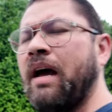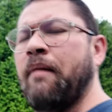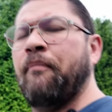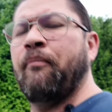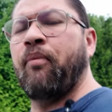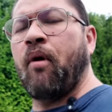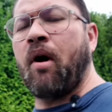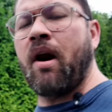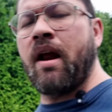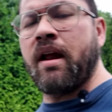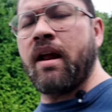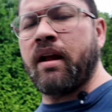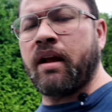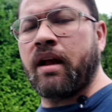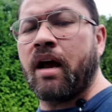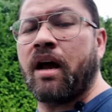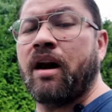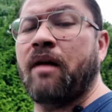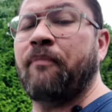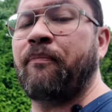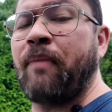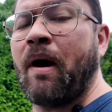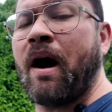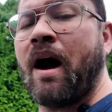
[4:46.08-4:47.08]
that bright
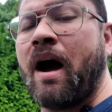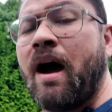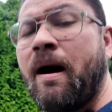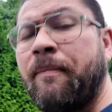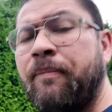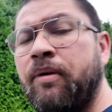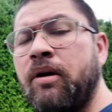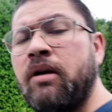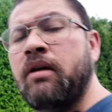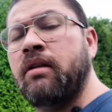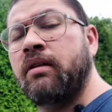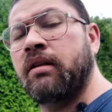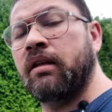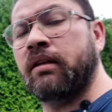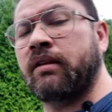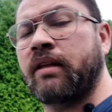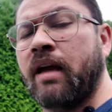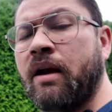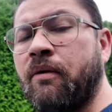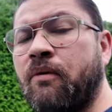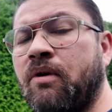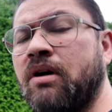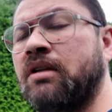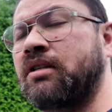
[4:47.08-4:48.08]
kind of pop that
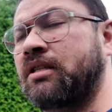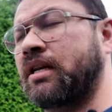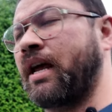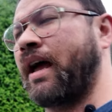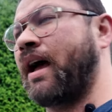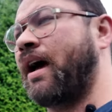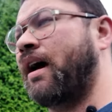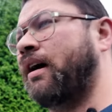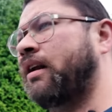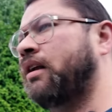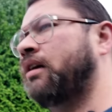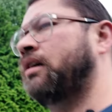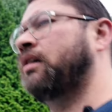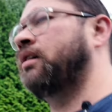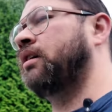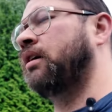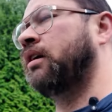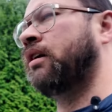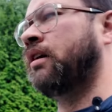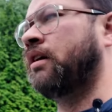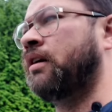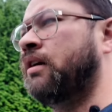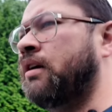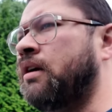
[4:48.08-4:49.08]
they once had.
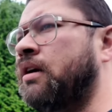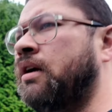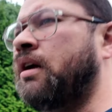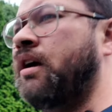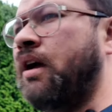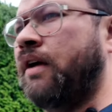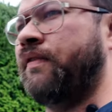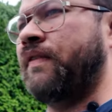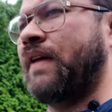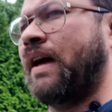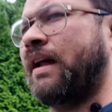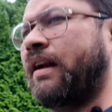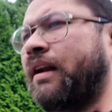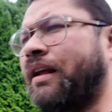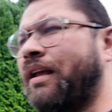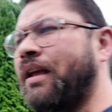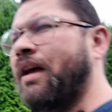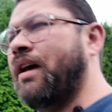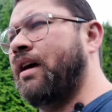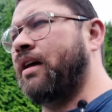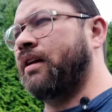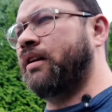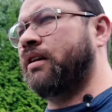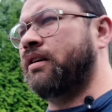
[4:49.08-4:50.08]
And that
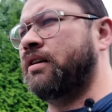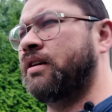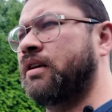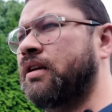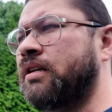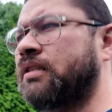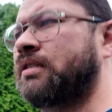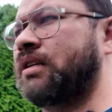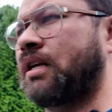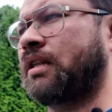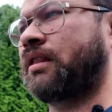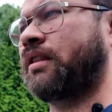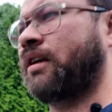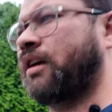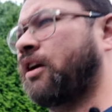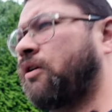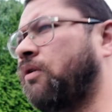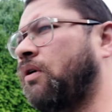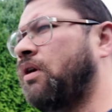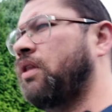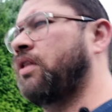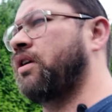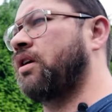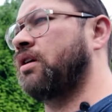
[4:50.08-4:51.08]
again is, I
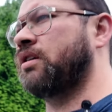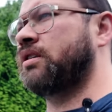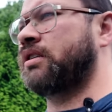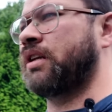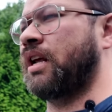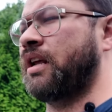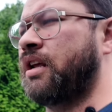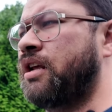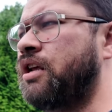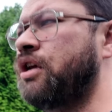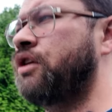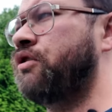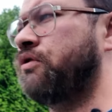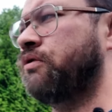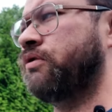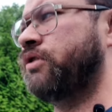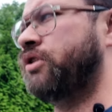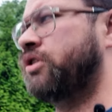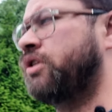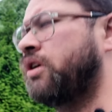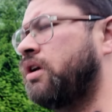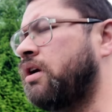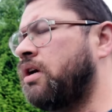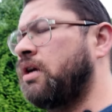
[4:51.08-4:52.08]
think, where there's a
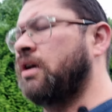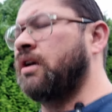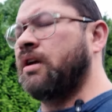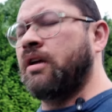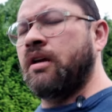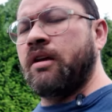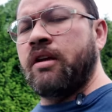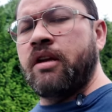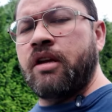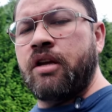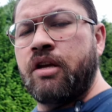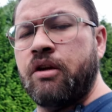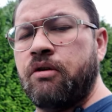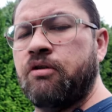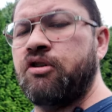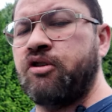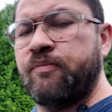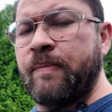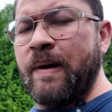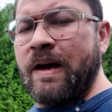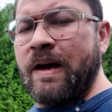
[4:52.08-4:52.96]
huge, huge